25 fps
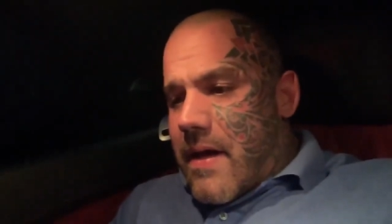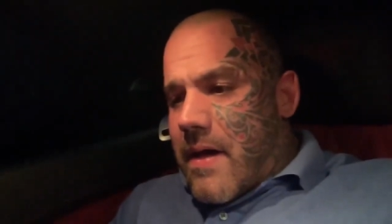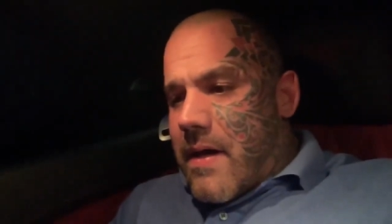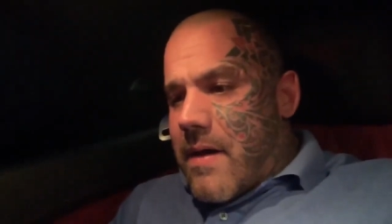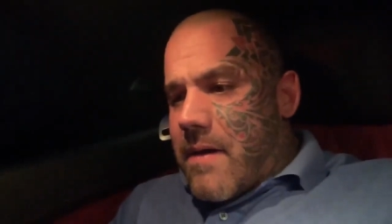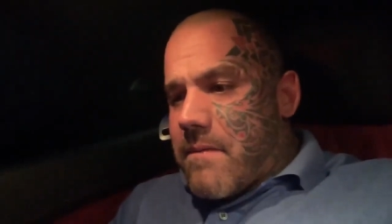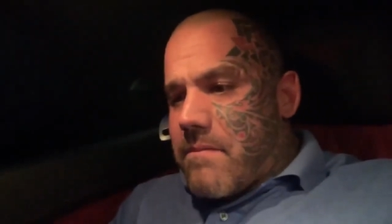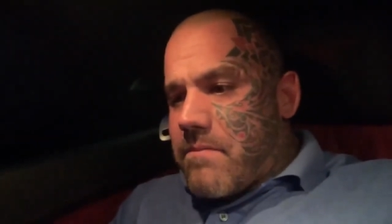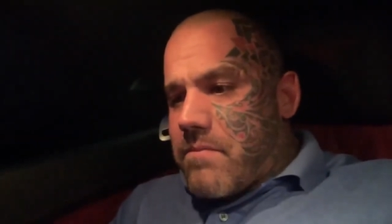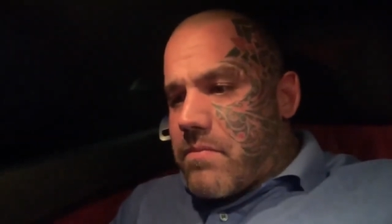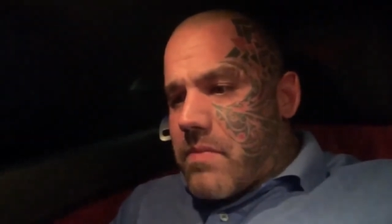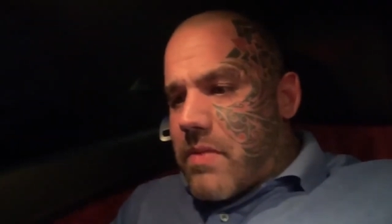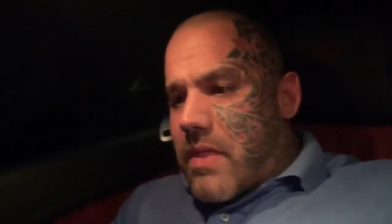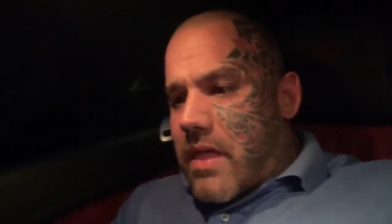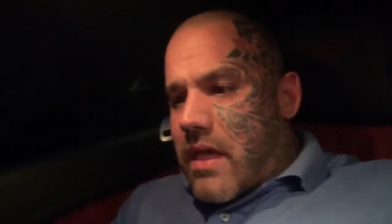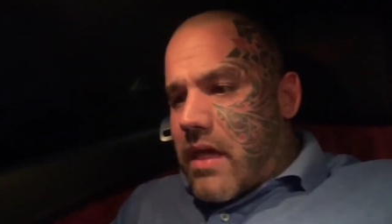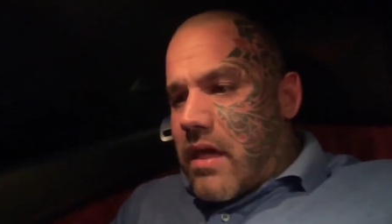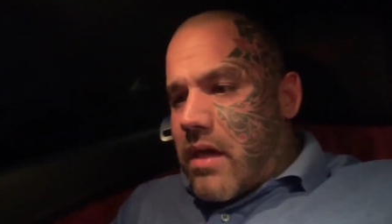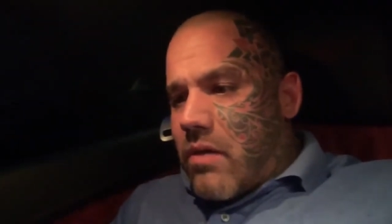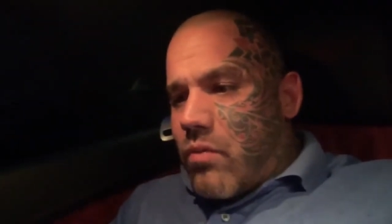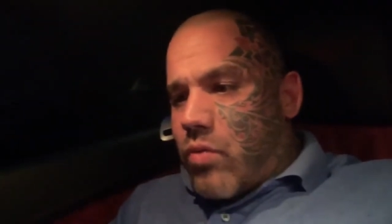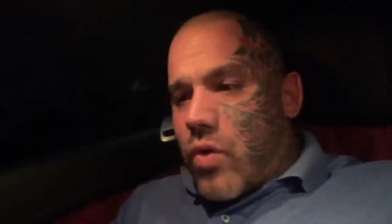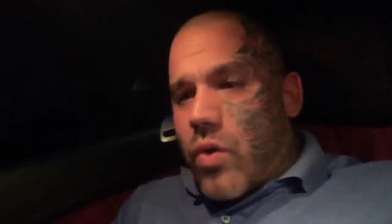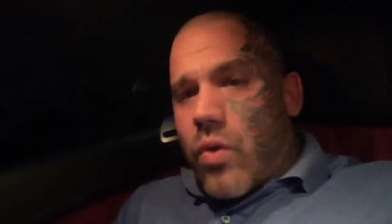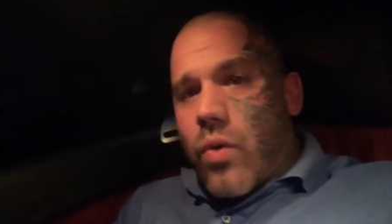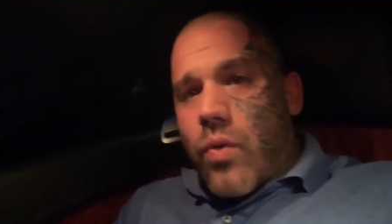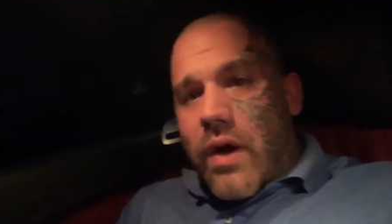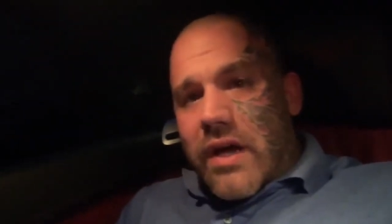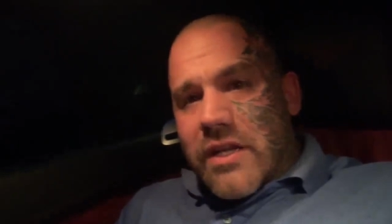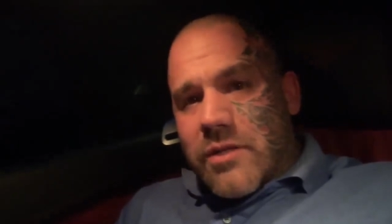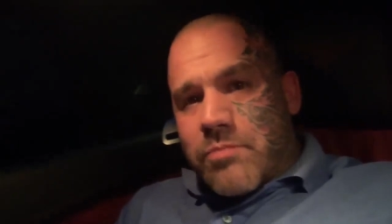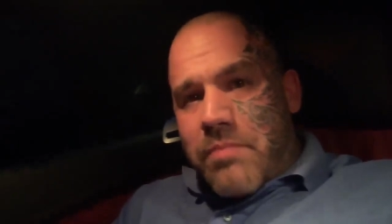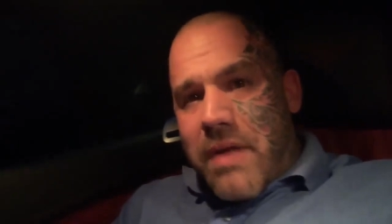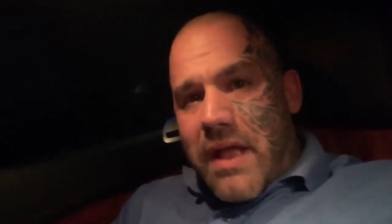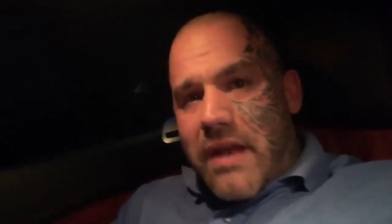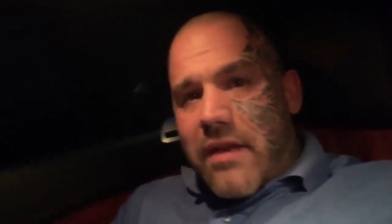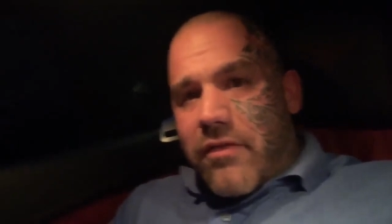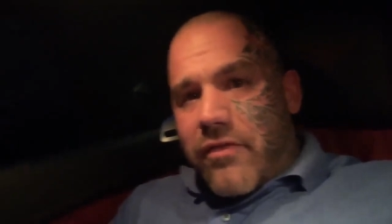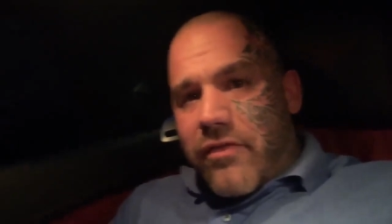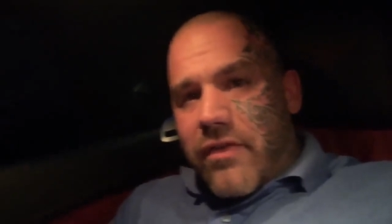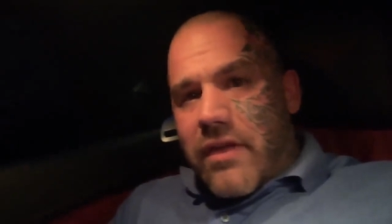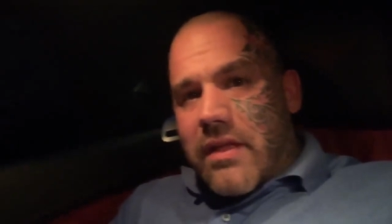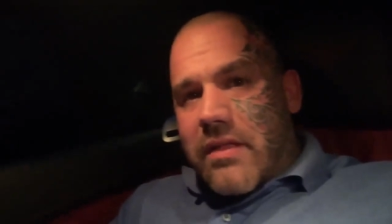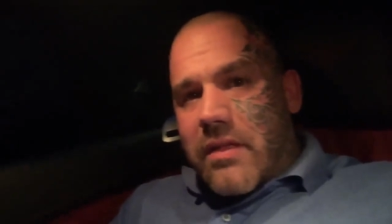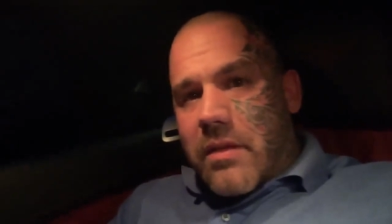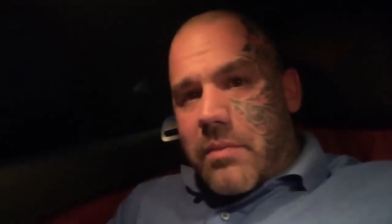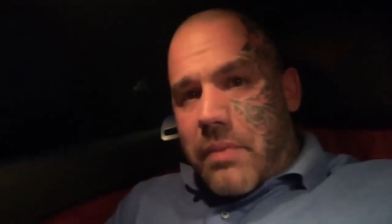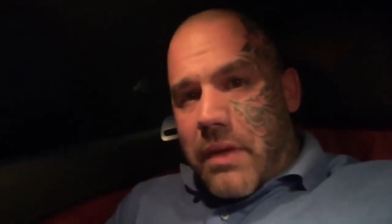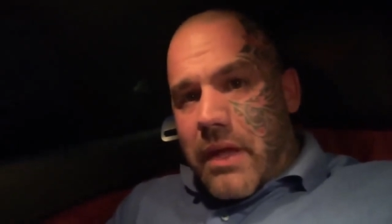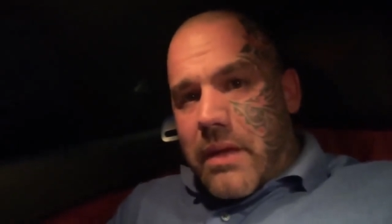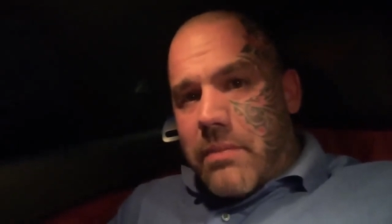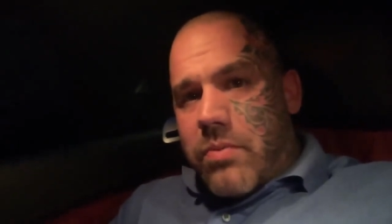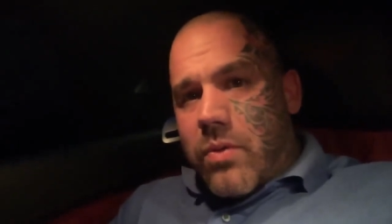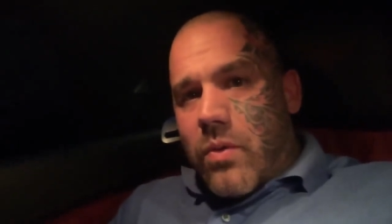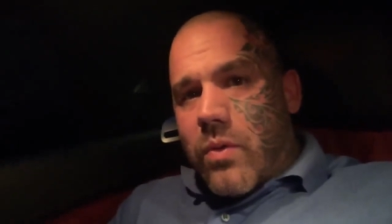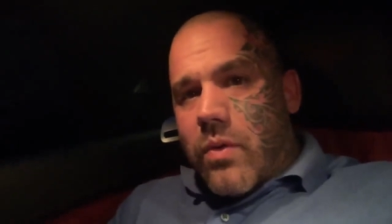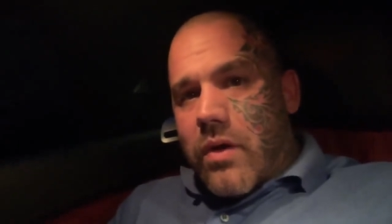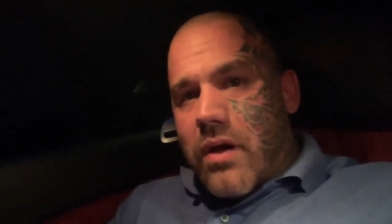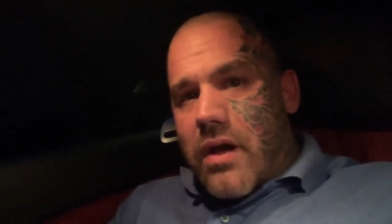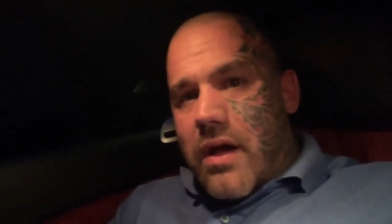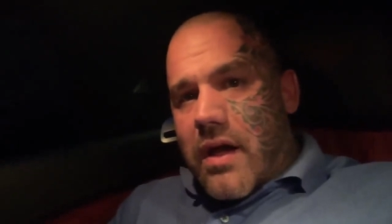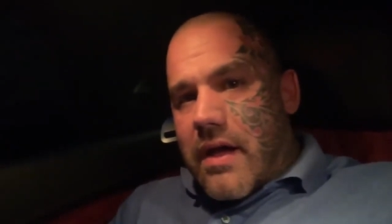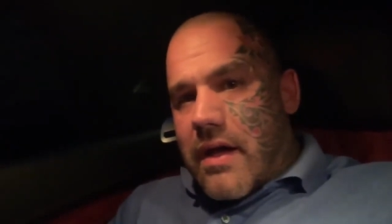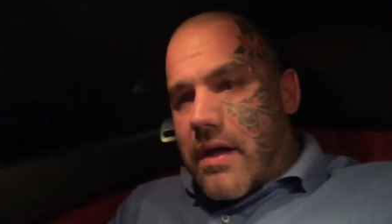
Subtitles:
it will always benefit the people